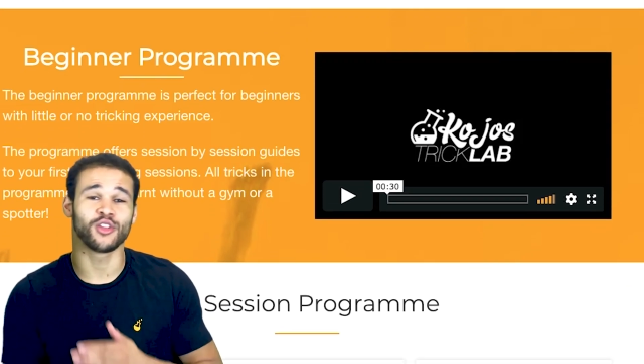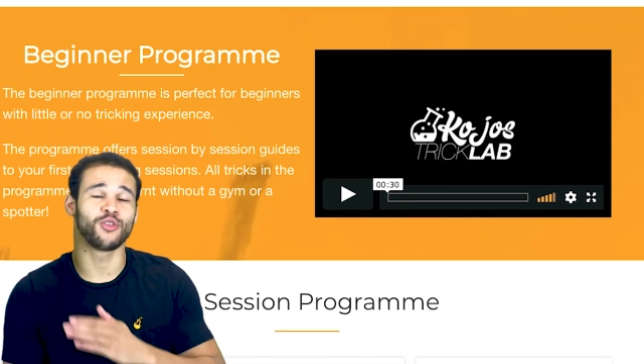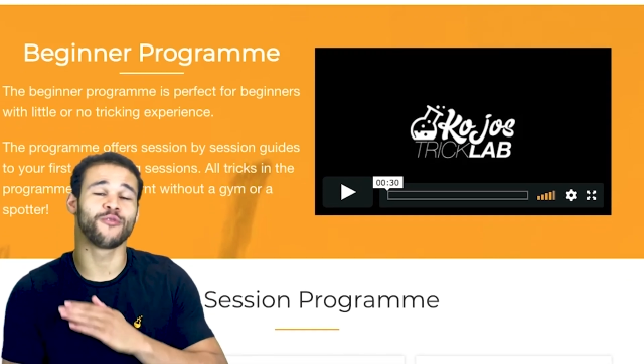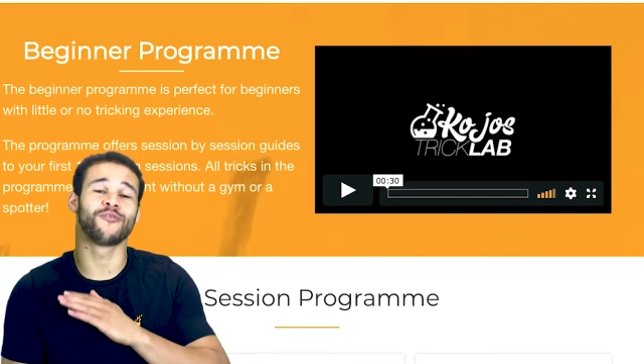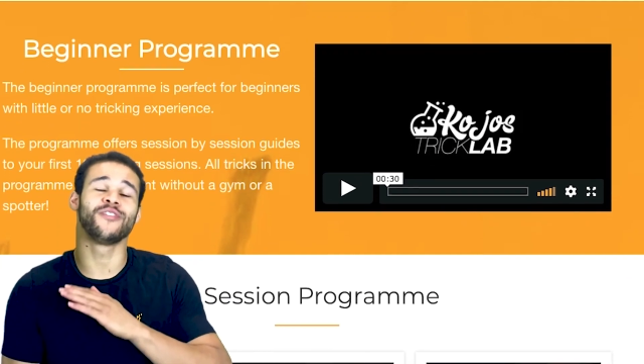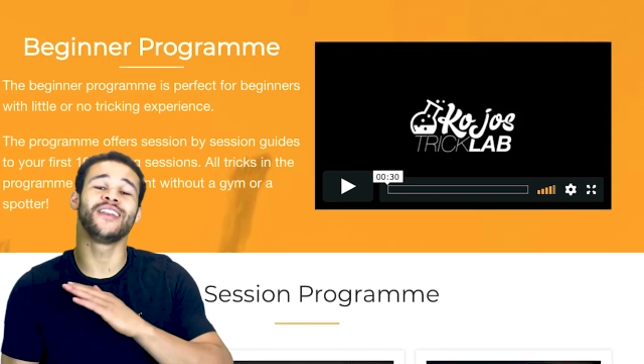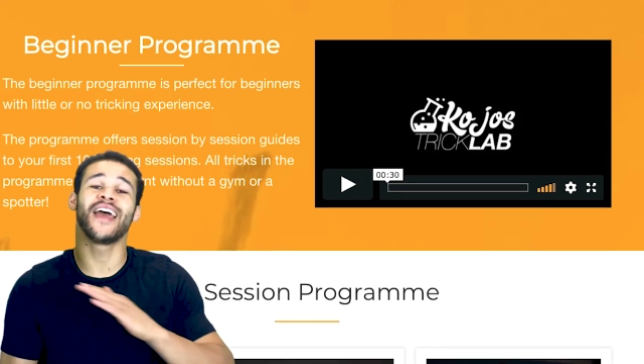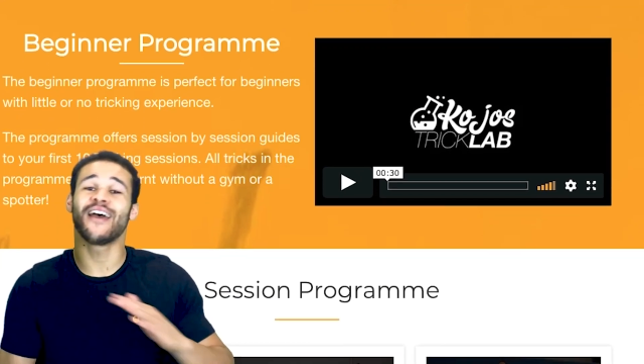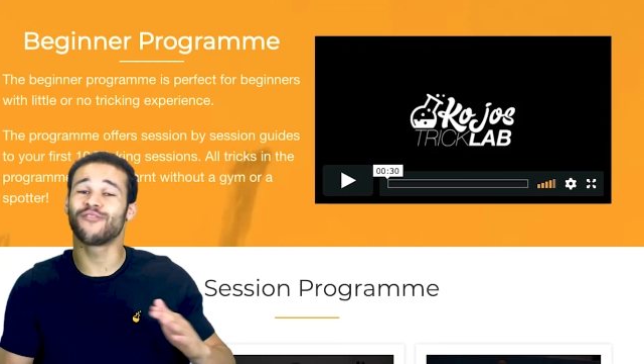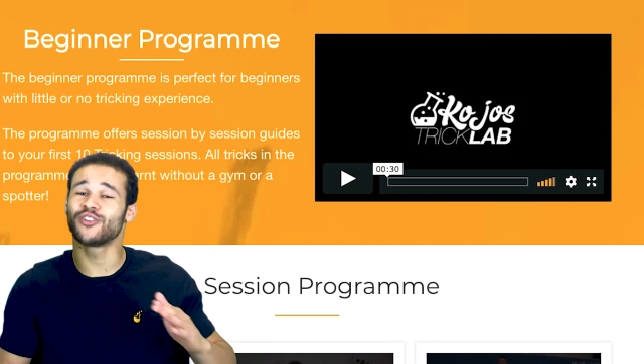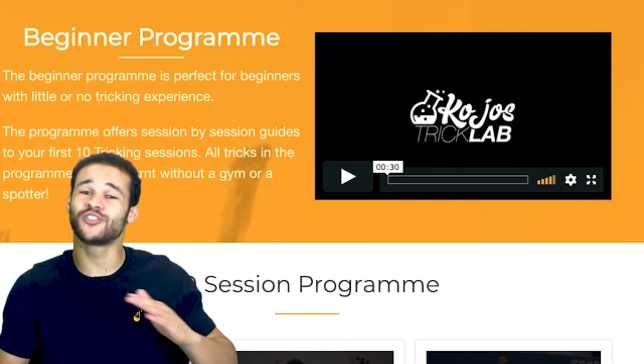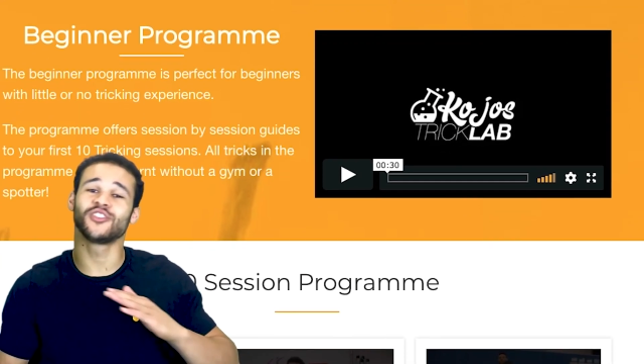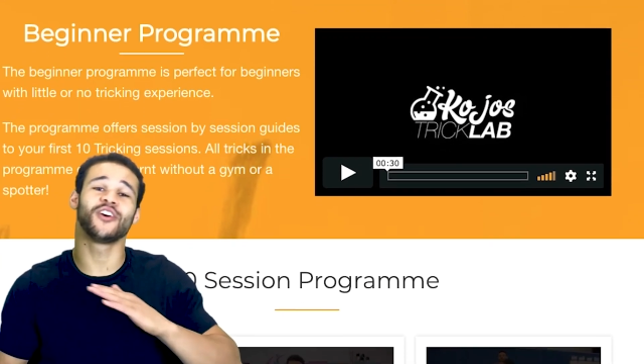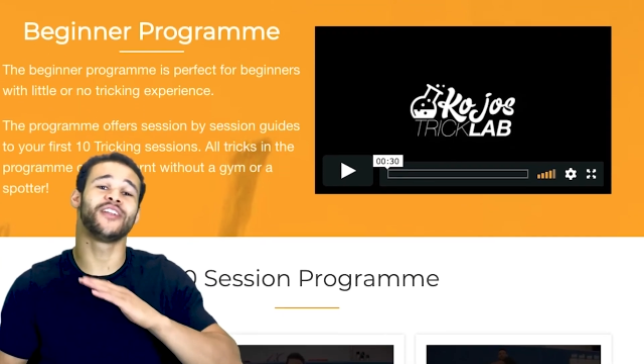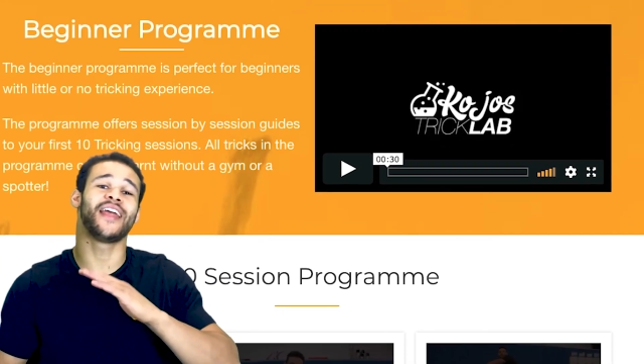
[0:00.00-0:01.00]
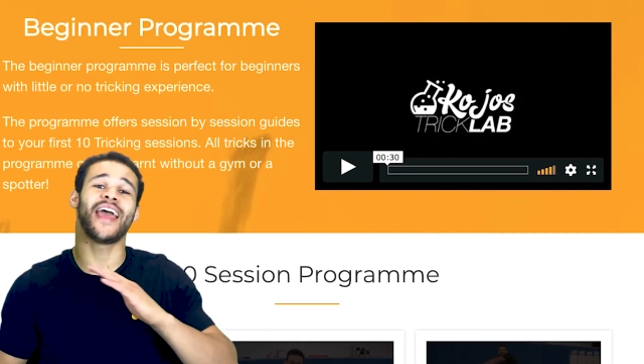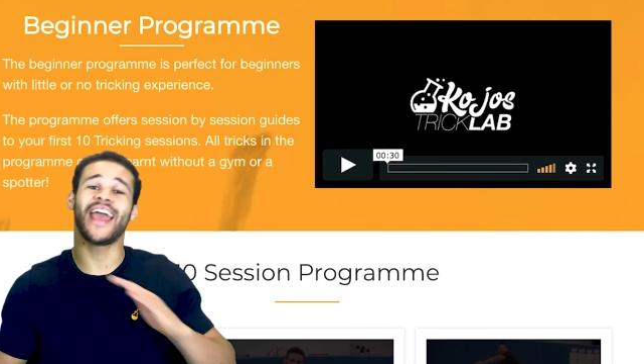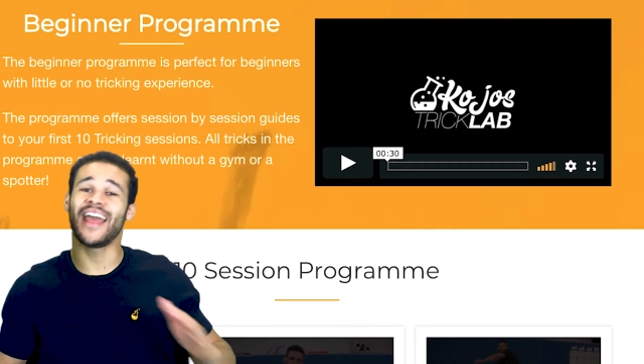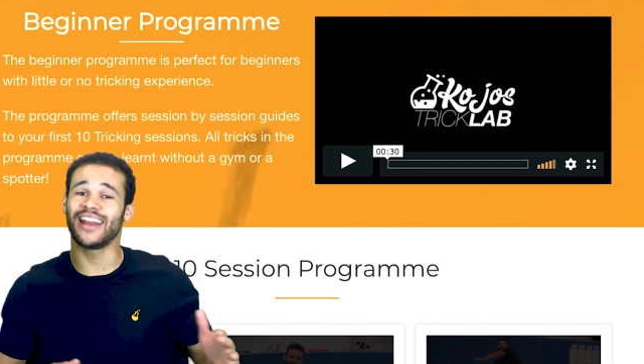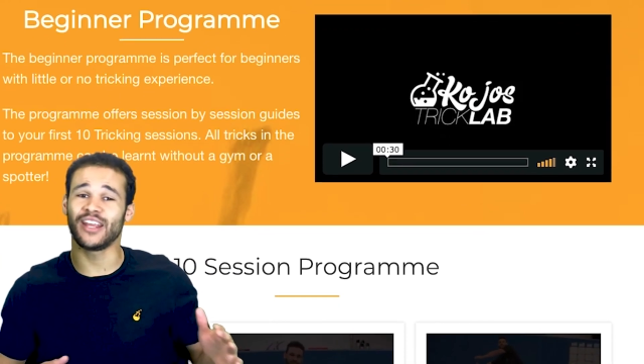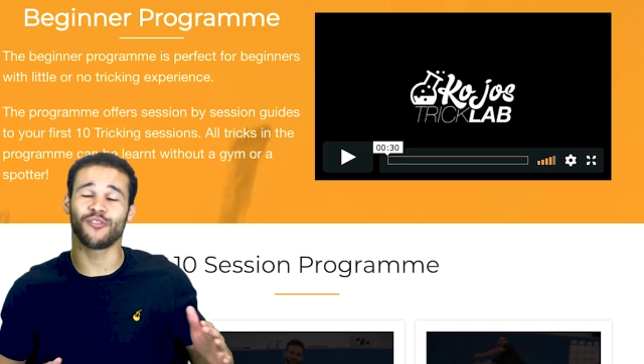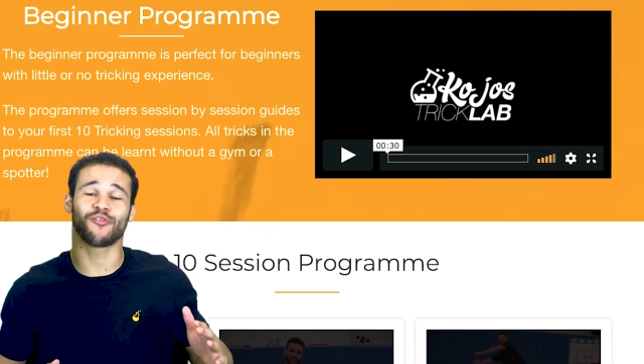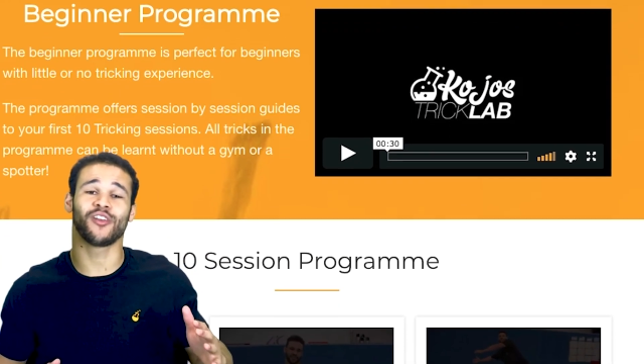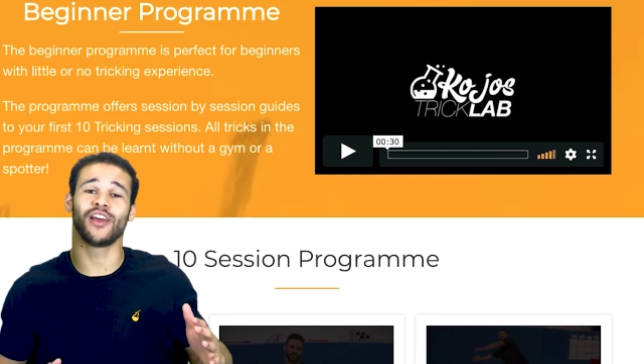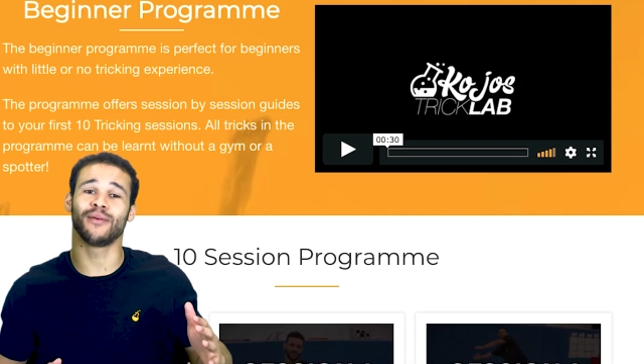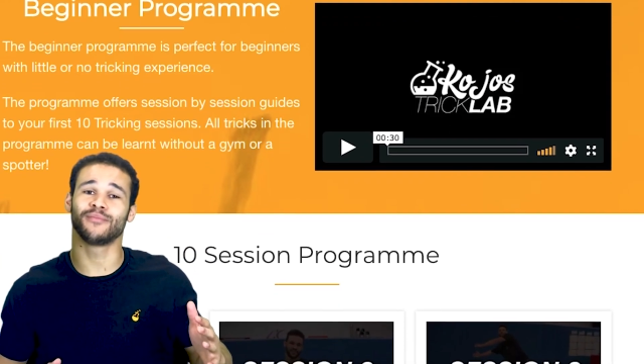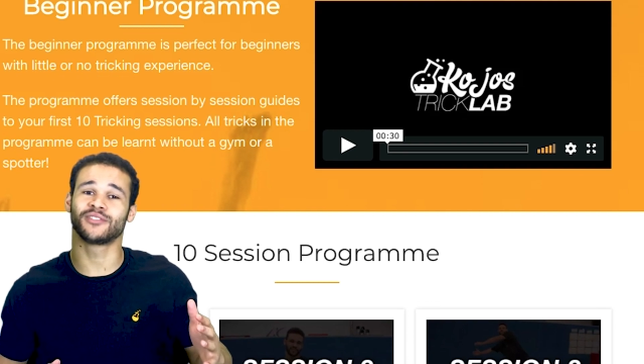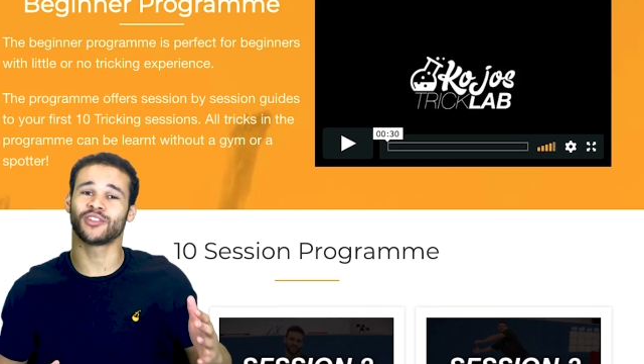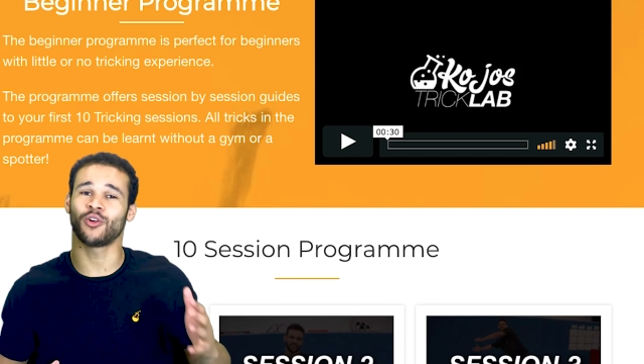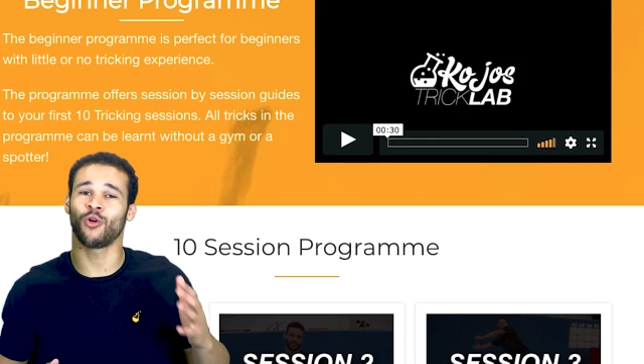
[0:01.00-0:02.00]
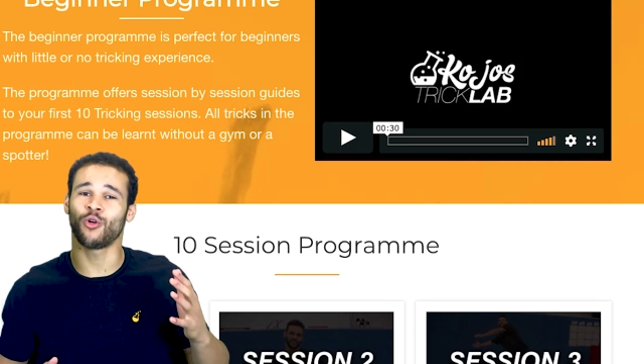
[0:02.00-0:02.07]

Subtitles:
and you've never done any flips,